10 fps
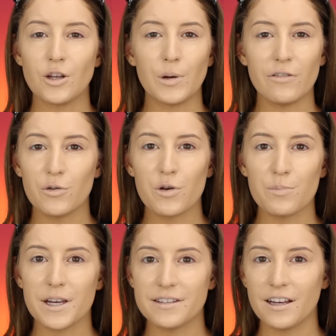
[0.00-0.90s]
So even
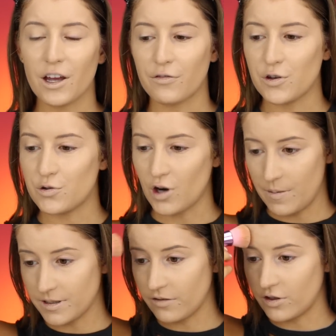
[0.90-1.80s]
with mixing a few
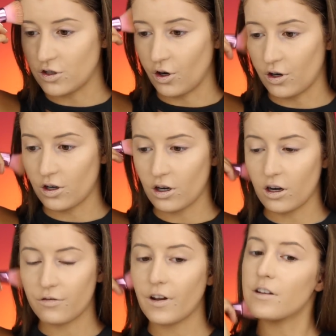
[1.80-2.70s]
drops of a
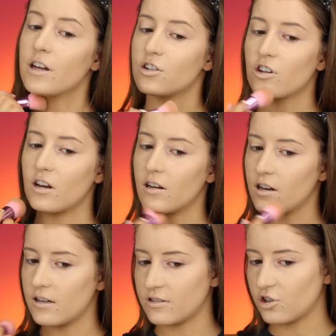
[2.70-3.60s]
darker foundation, it
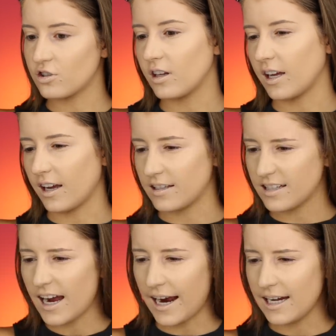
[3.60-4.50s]
is just like a
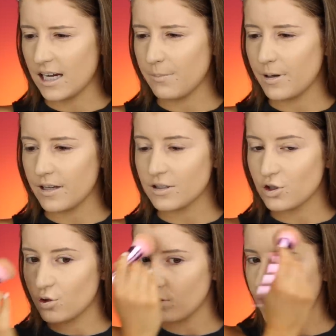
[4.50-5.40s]
tiny bit
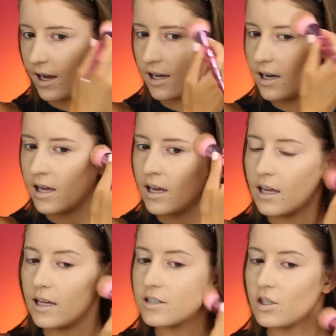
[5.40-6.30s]
too light.
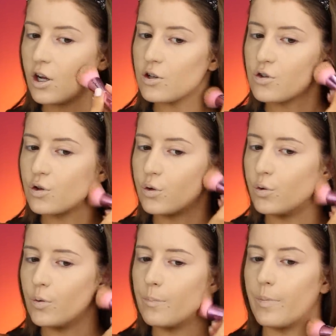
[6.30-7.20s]
It's not
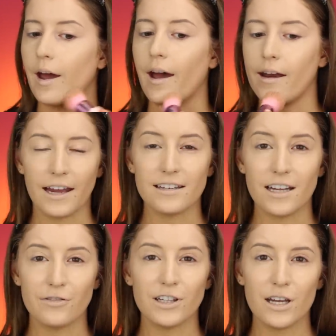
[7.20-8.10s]
too bad. I can
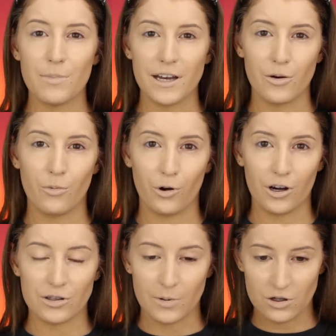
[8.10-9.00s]
definitely make it
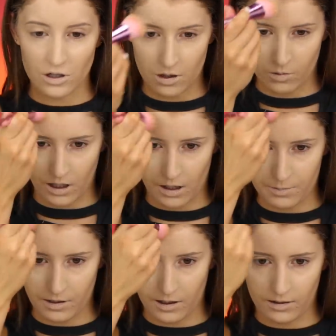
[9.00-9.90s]
work, especially when I
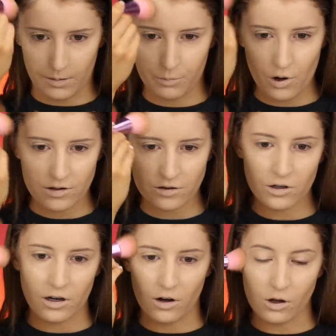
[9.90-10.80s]
apply like
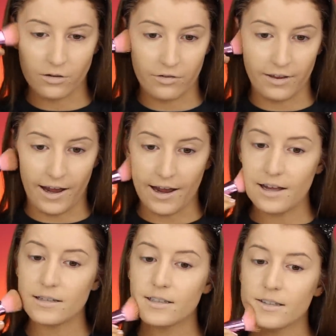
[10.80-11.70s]
bronzer and all of
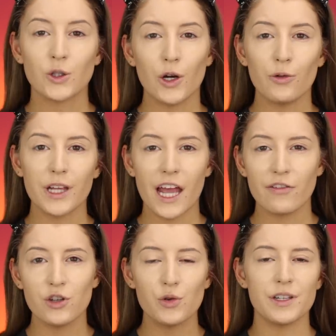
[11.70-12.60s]
that. So I don't really
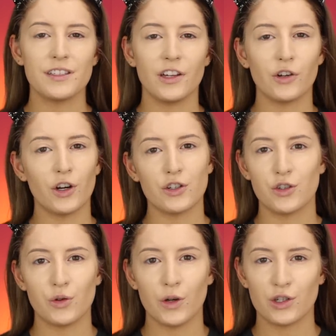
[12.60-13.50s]
have a new concealer
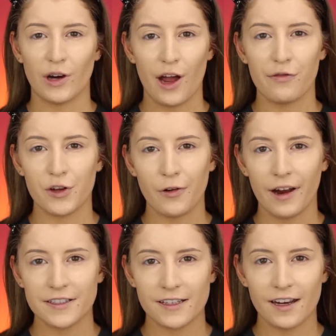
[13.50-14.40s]
to try out for you
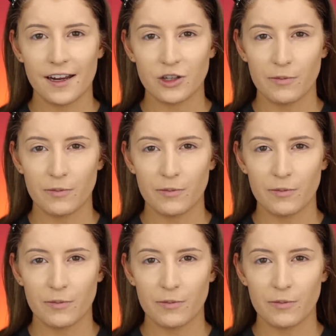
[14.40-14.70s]
guys today,